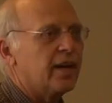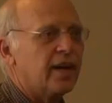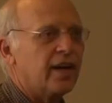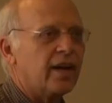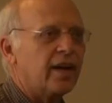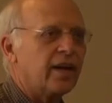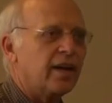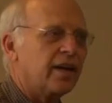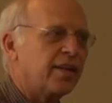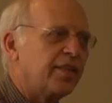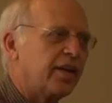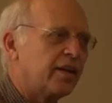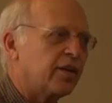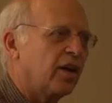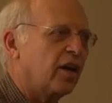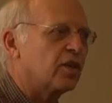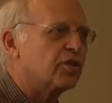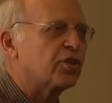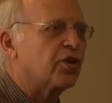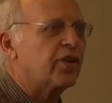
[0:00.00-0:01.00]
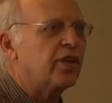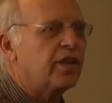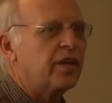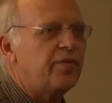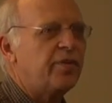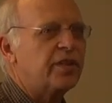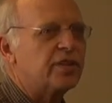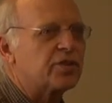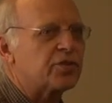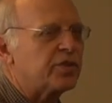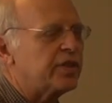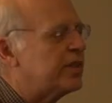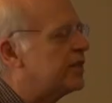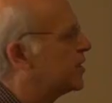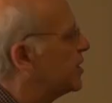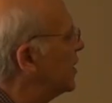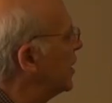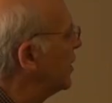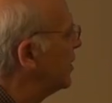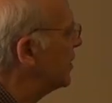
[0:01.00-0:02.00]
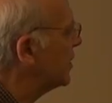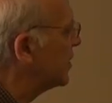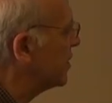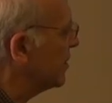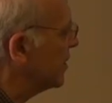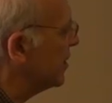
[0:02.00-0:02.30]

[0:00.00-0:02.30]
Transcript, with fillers: uh, I think alternative histories, uh, this,